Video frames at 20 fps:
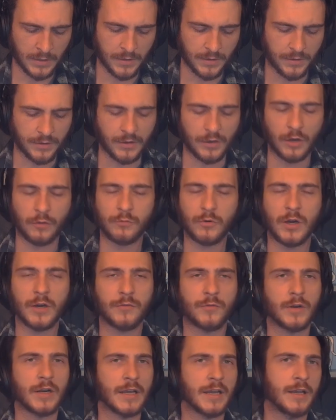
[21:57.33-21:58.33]
You know what,
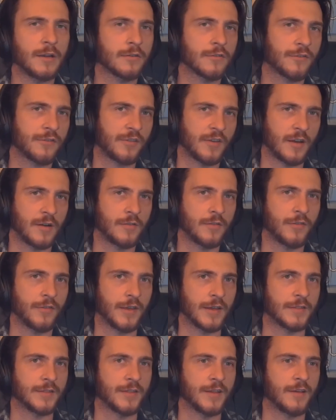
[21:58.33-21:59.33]
when I hear sounds
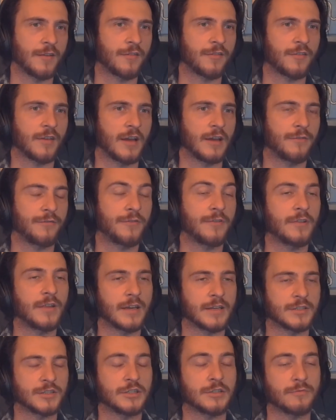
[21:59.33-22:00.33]
like this, I feel
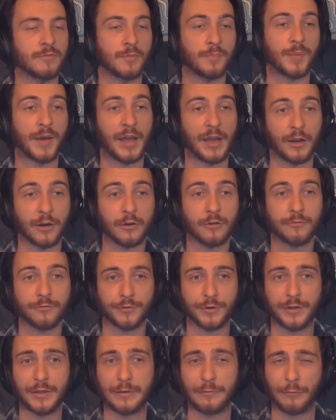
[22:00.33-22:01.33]
like she would pair
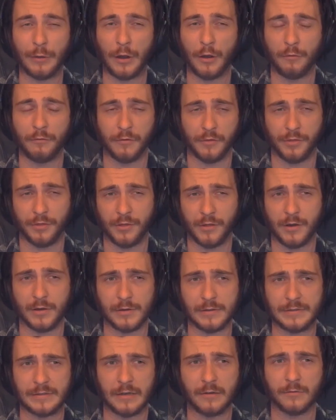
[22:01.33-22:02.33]
really well with
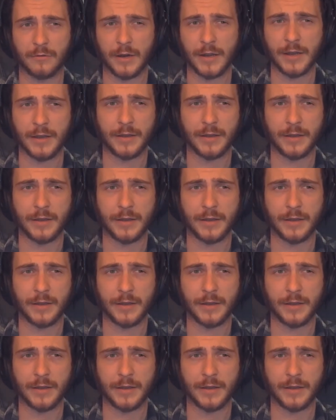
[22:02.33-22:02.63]
Lana Del Rey.